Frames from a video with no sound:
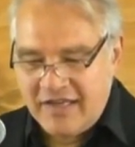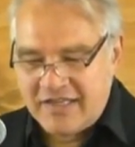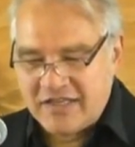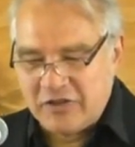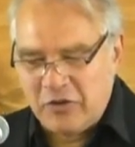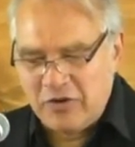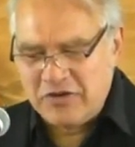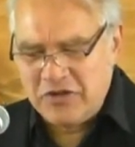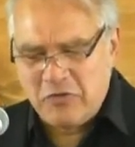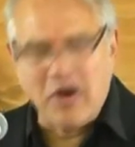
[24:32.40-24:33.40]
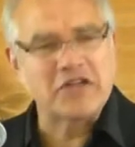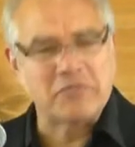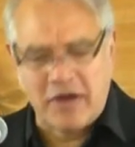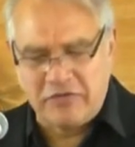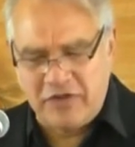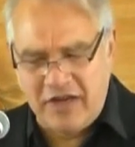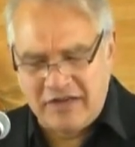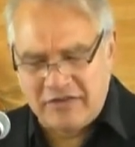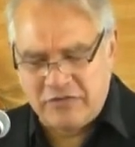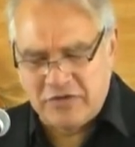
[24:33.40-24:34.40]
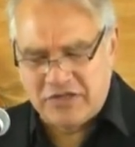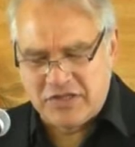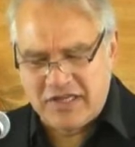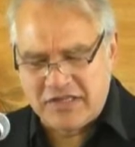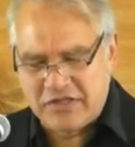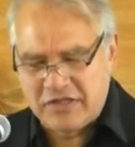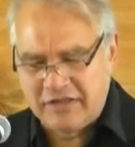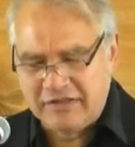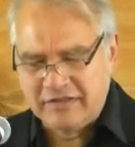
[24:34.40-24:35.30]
he says, Lord, do you wash my feet? Verse 6.